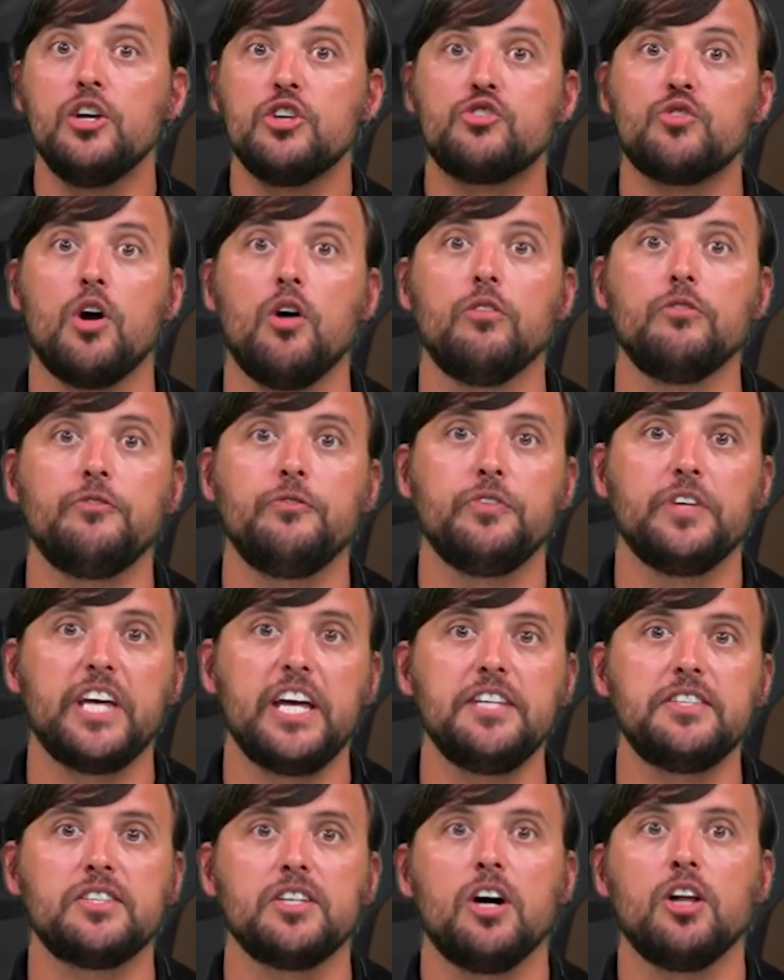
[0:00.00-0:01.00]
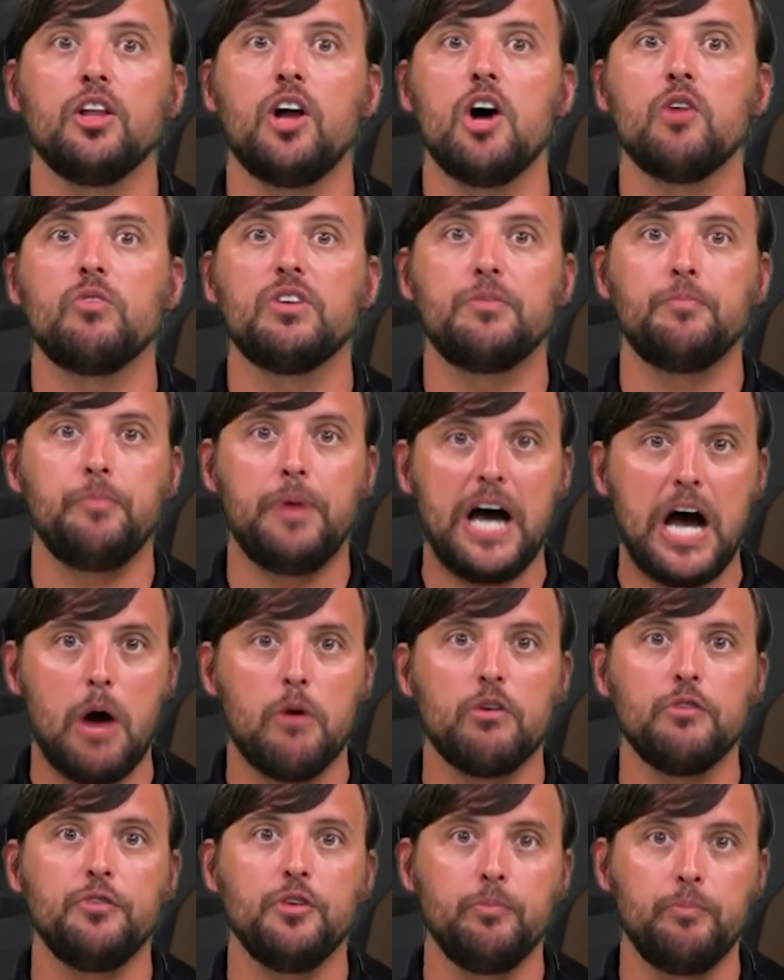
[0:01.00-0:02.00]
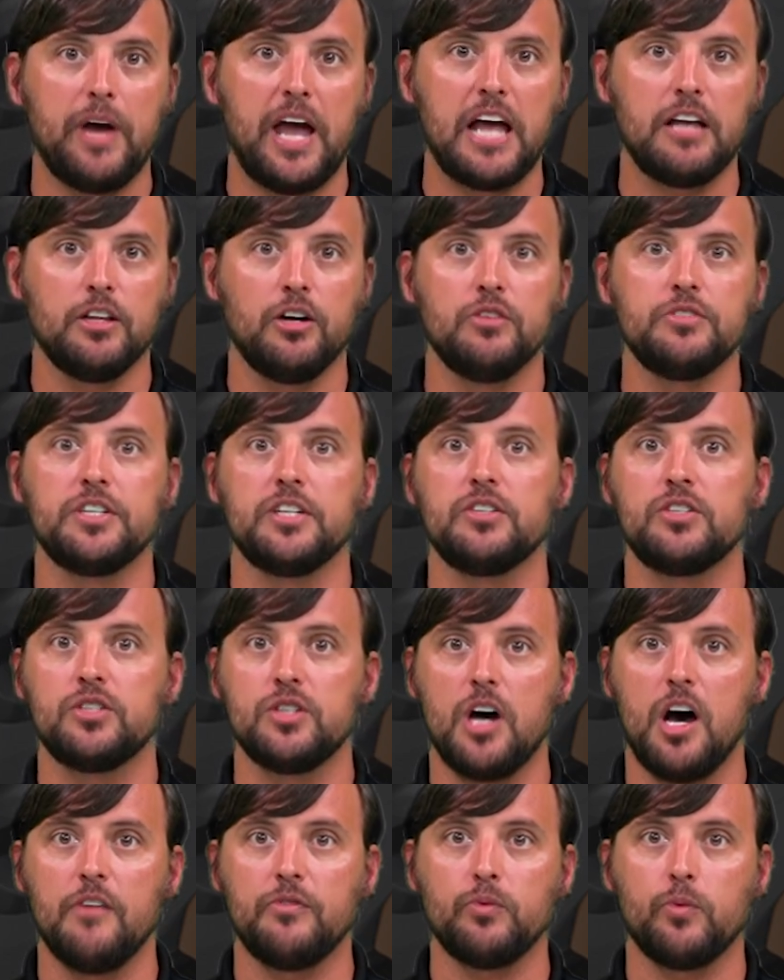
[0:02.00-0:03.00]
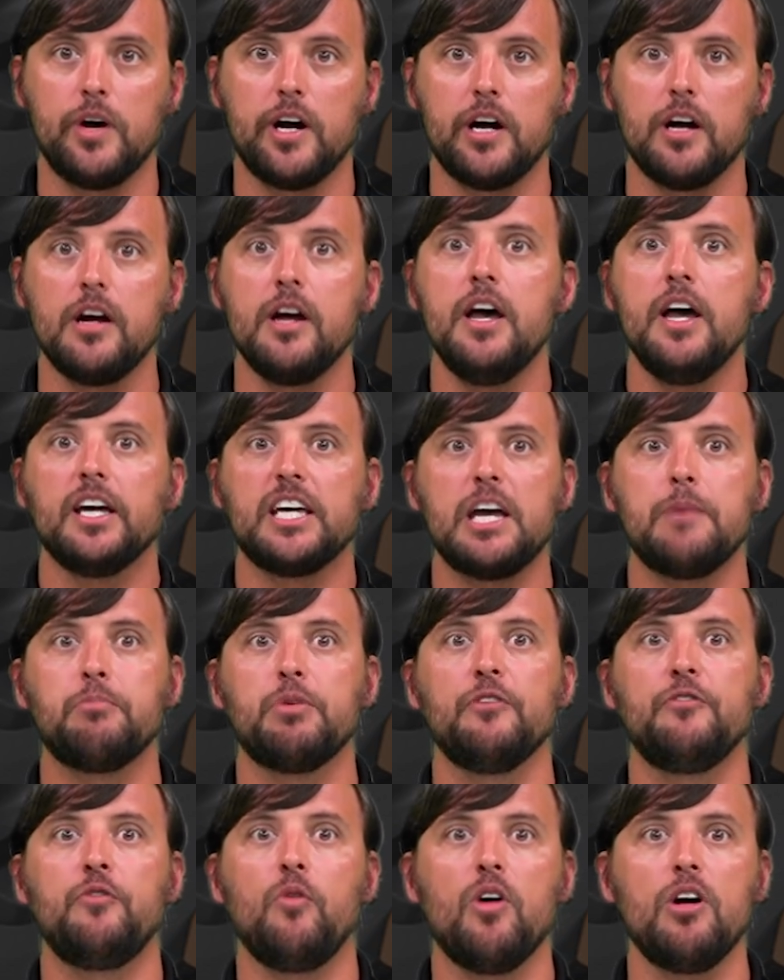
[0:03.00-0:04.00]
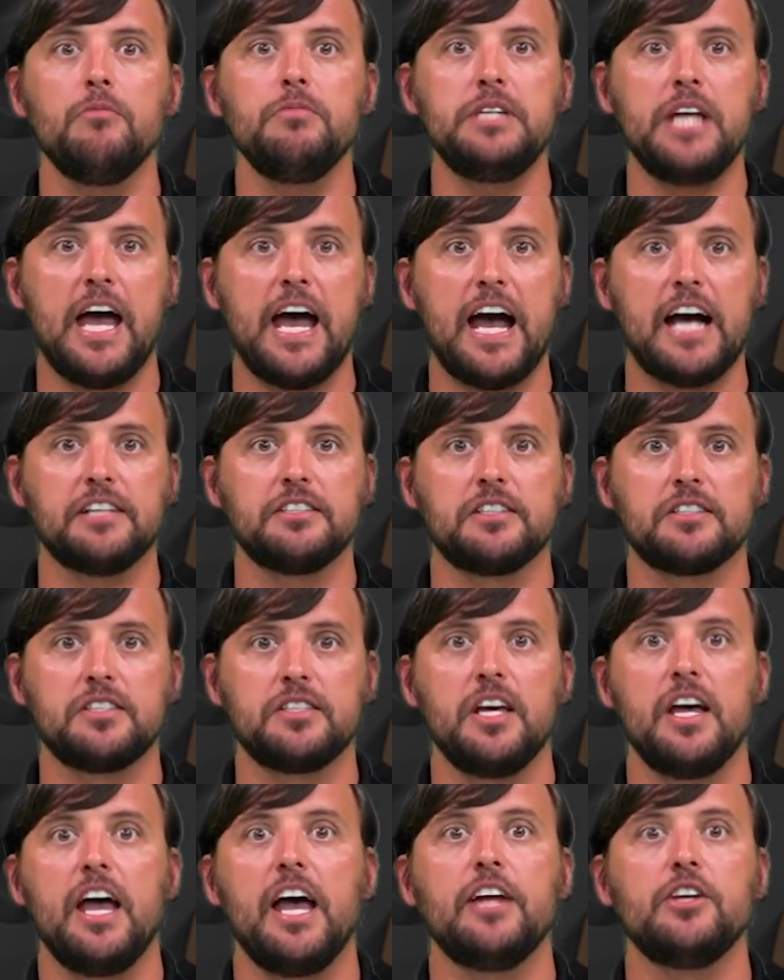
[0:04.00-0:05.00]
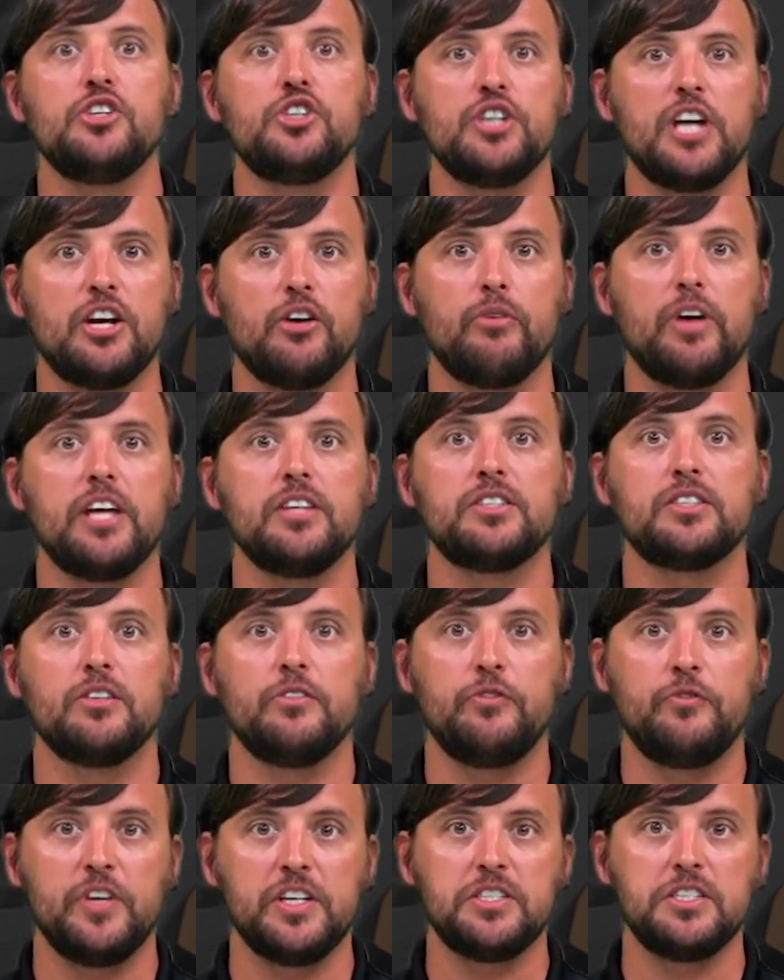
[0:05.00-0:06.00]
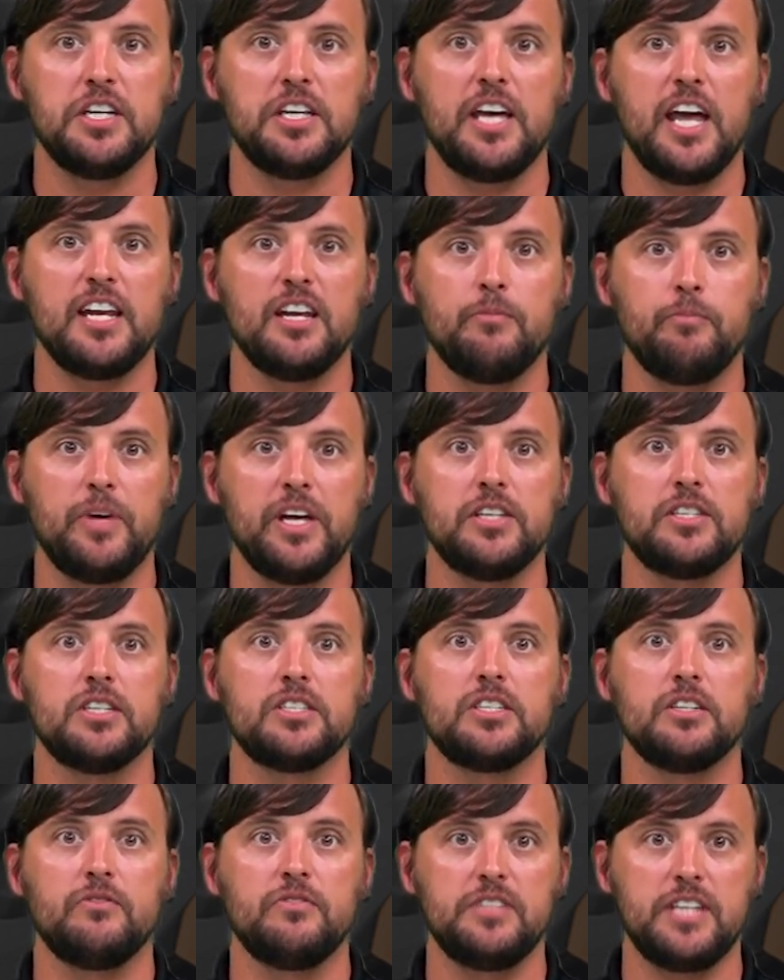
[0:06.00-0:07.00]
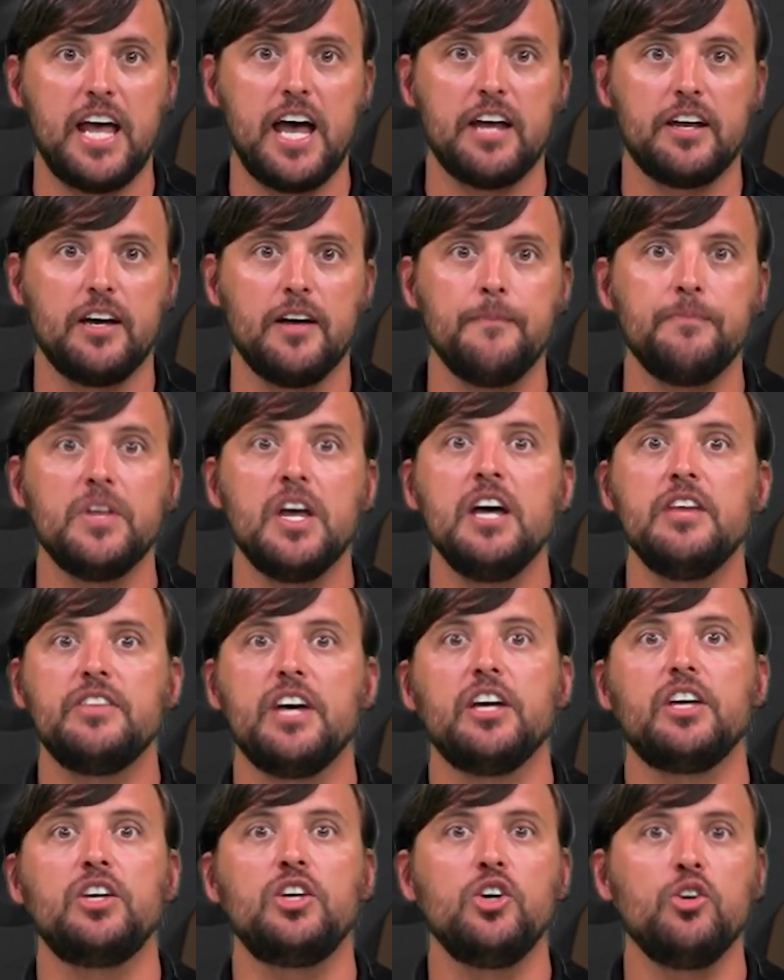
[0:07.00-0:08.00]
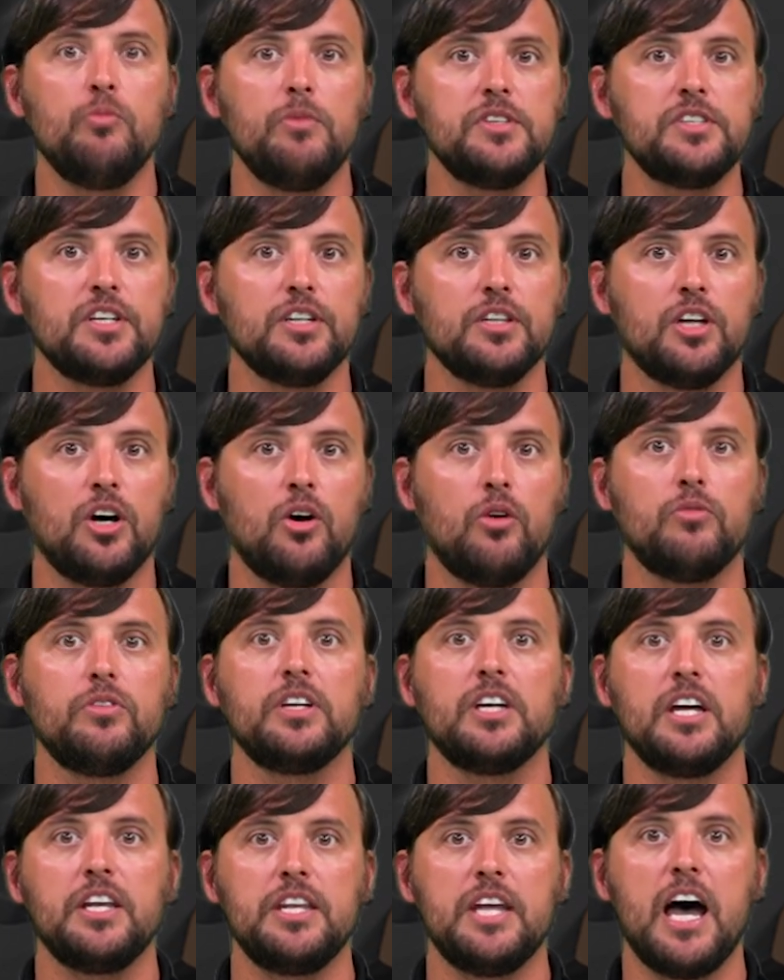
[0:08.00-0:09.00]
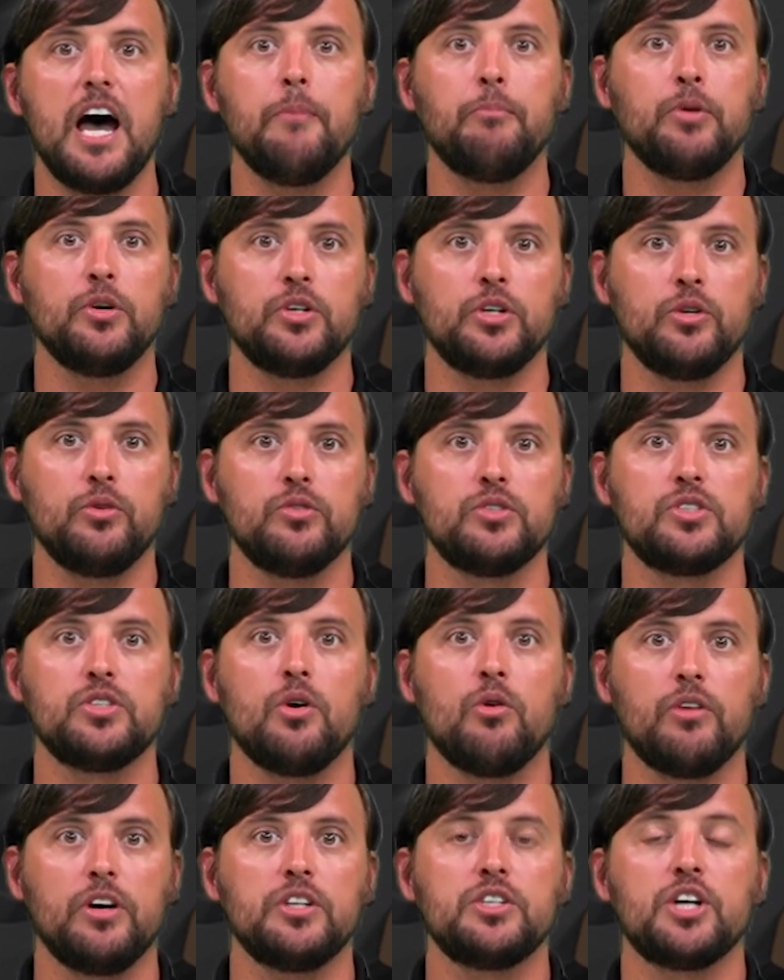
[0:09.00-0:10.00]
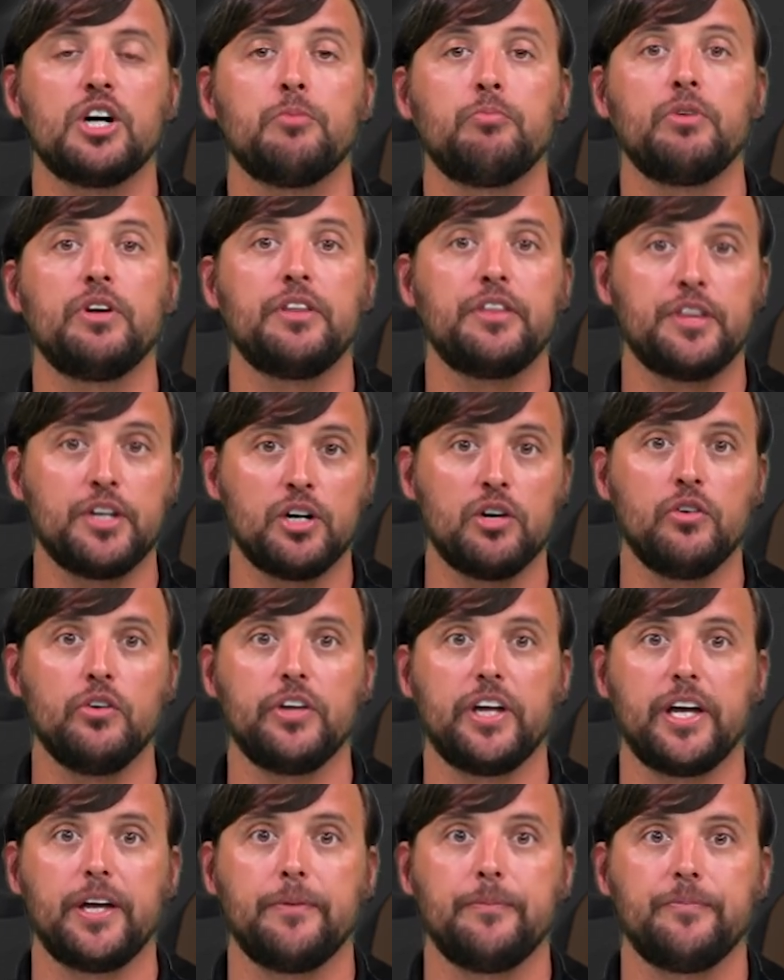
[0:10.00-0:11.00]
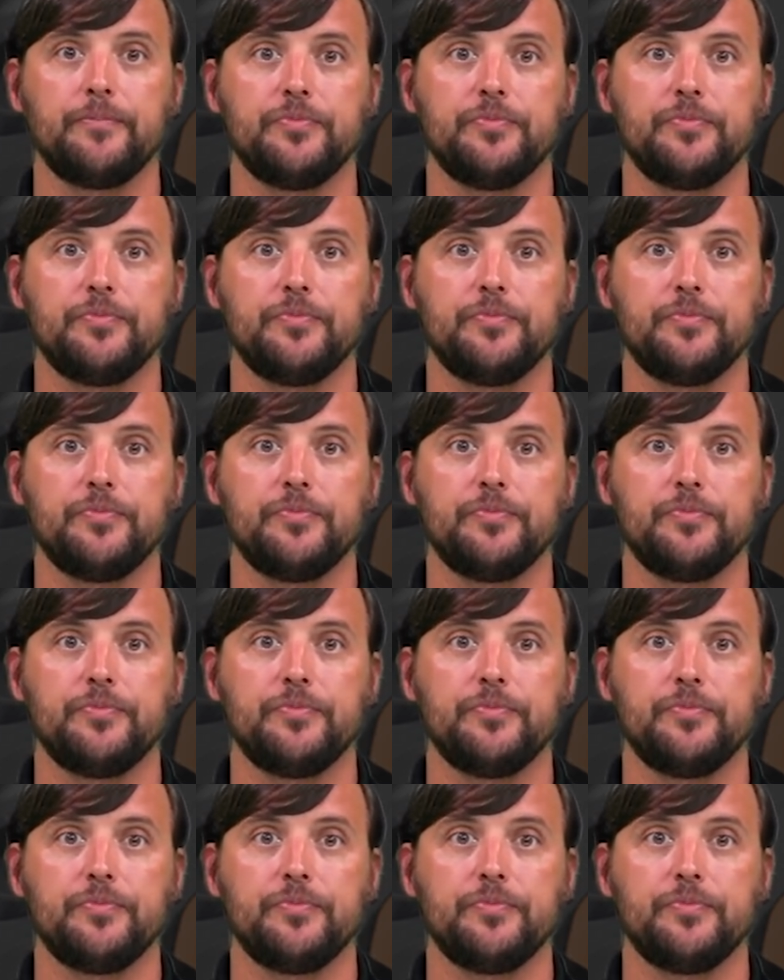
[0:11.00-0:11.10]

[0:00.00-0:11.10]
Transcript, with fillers: Drone fleets, along with powerful payloads and software, can perform tasks and generate sophisticated pieces of data that humans alone cannot produce or interpret thoroughly.